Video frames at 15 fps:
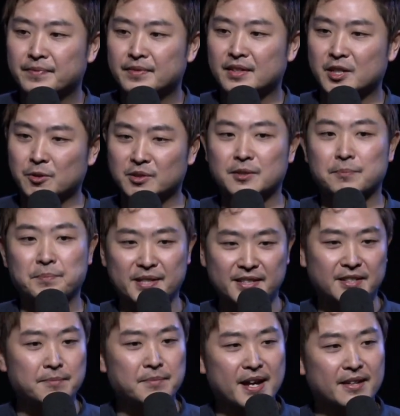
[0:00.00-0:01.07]
He was a busy
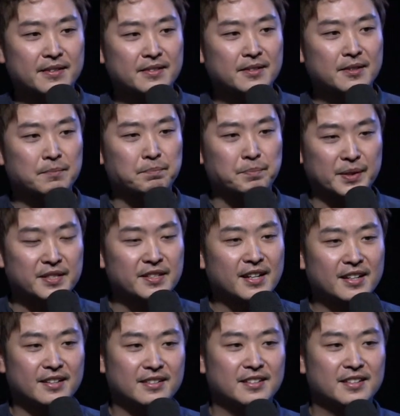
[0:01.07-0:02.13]
man. But yet,